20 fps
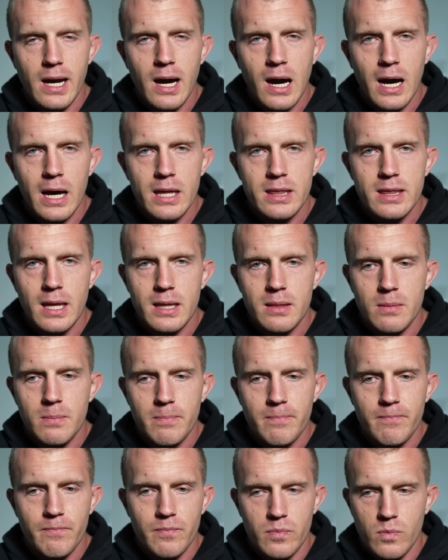guide that
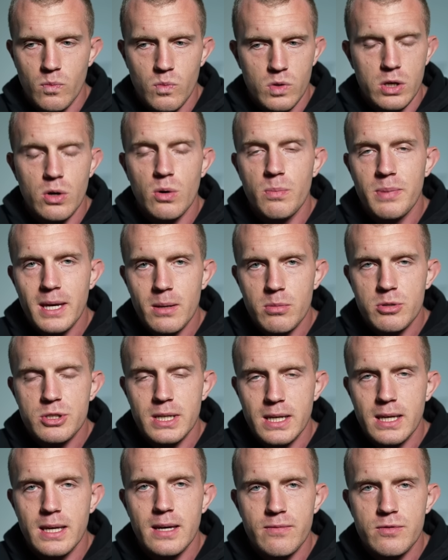you'll be able
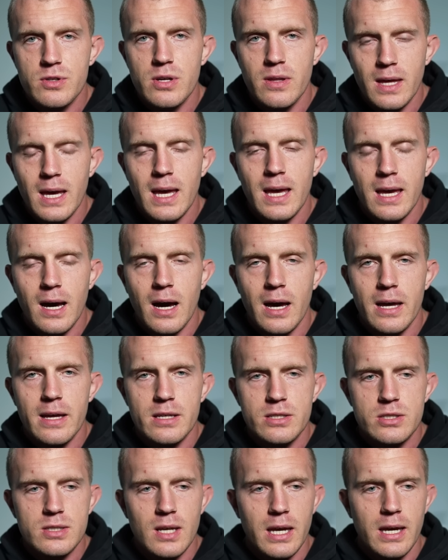to give to the AI.
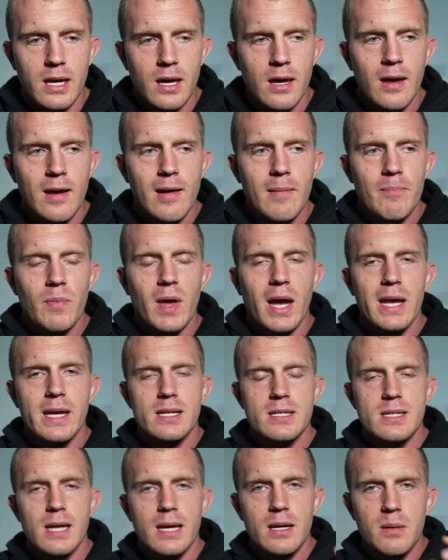It's like, I
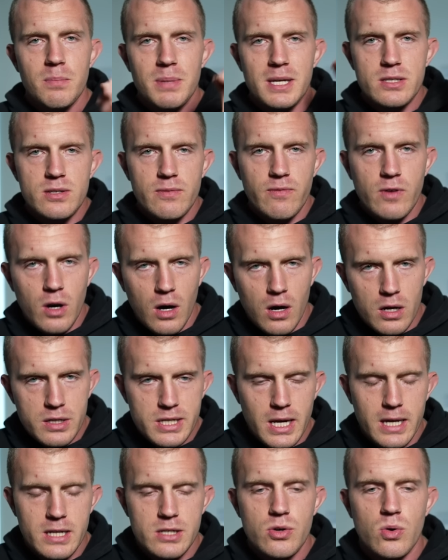can take a piece of
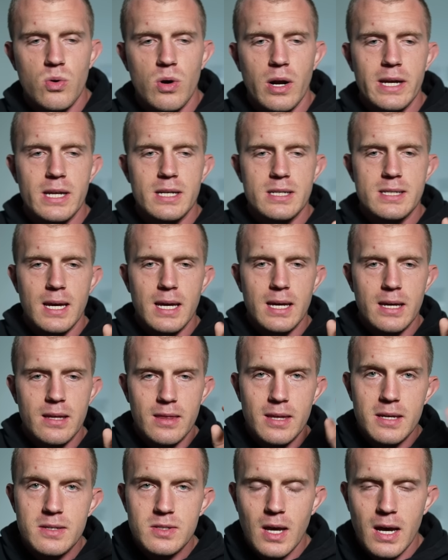content, or I can take
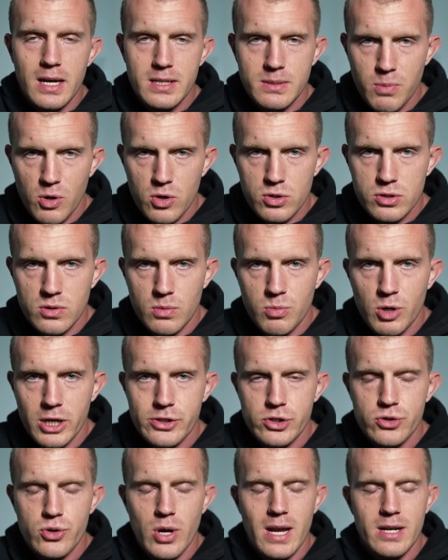this guy's personal
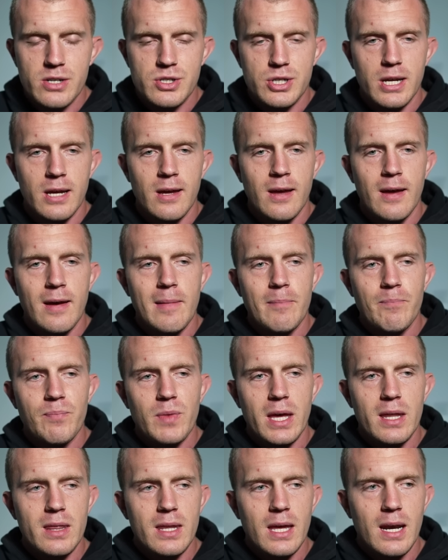brand strategy,
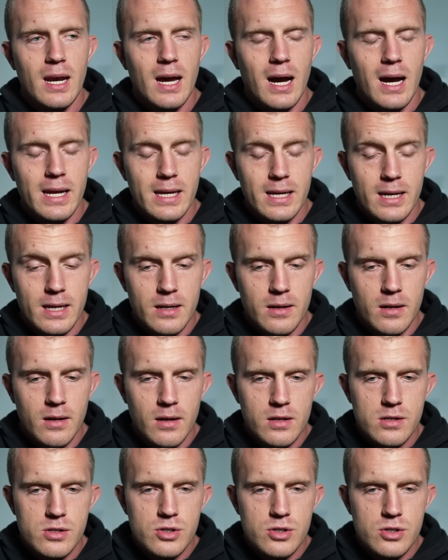and then I can